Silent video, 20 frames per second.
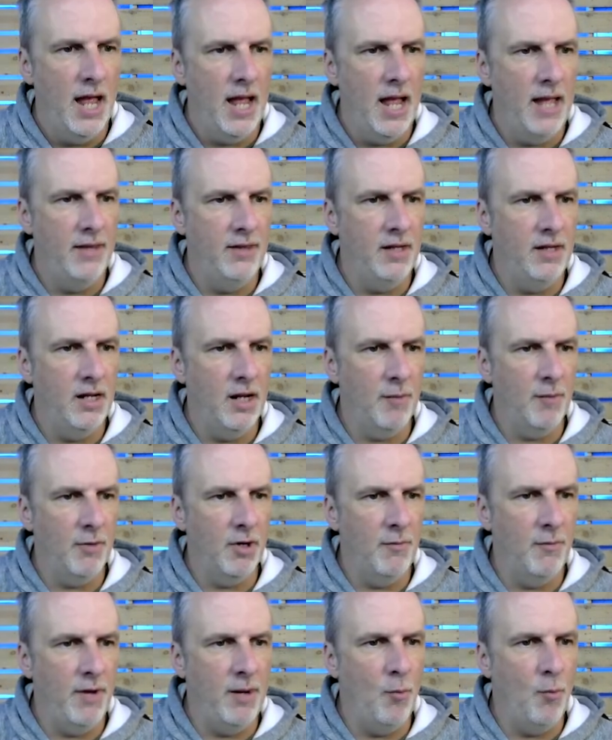And then I'm
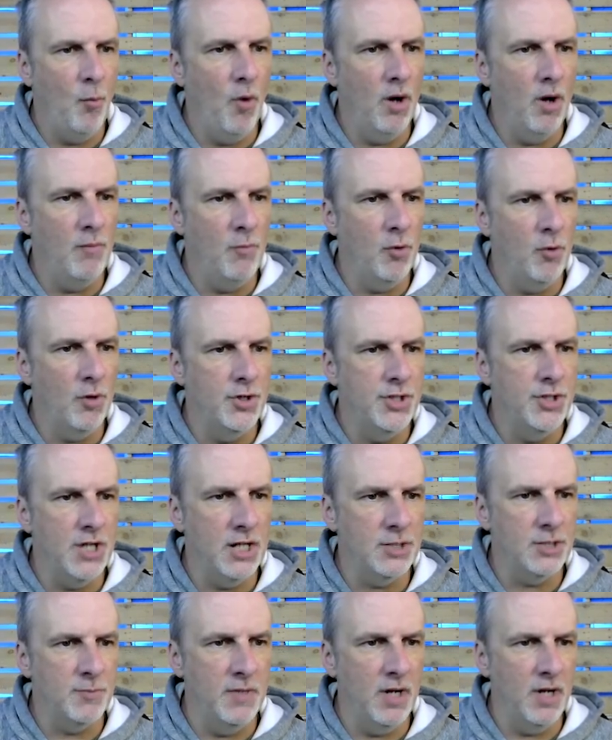going to make one more
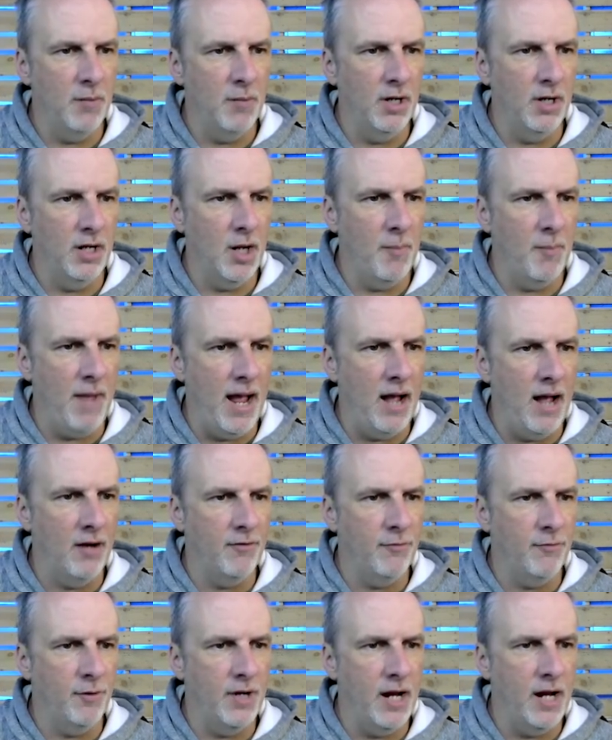adjustment. I'm going to come out
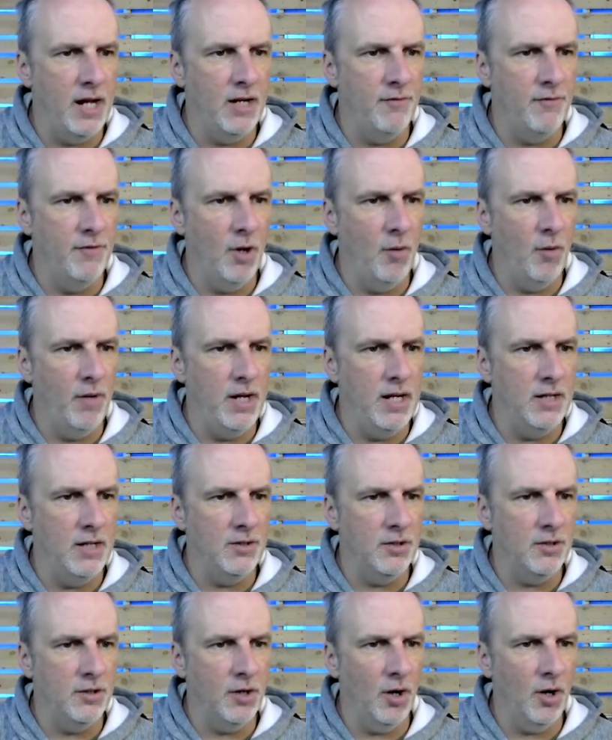of creative, go
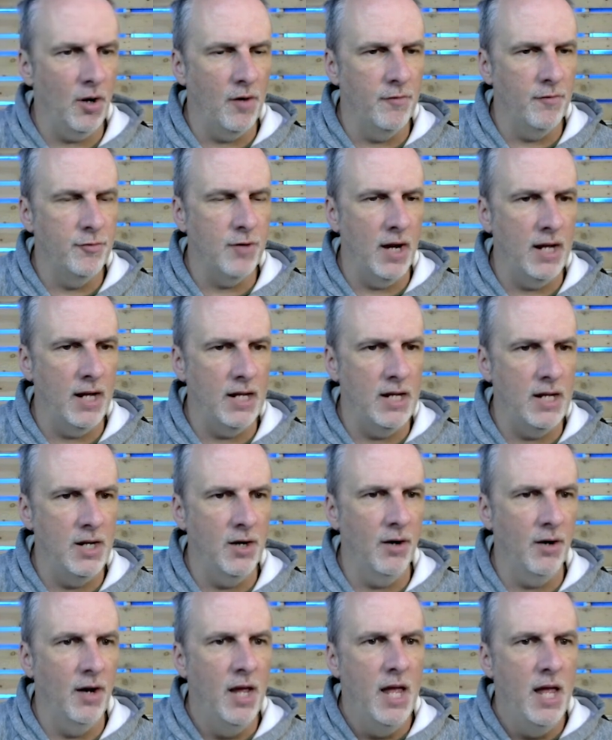into curves right
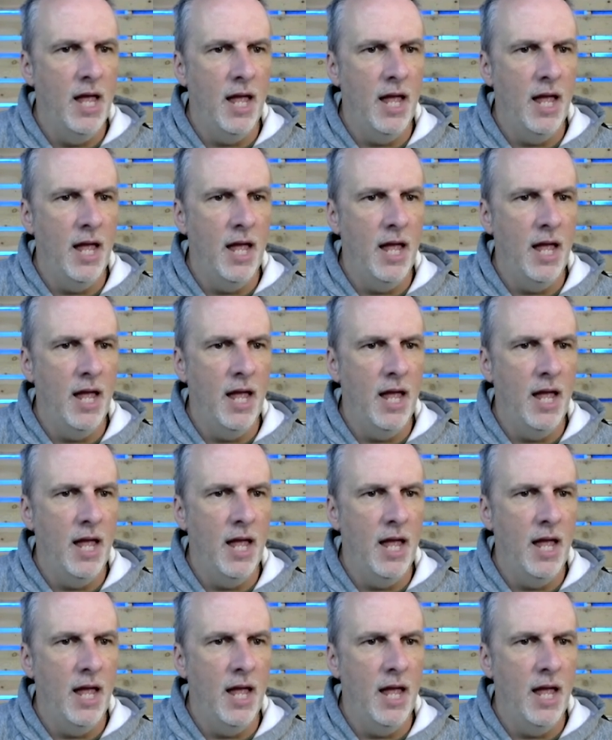here.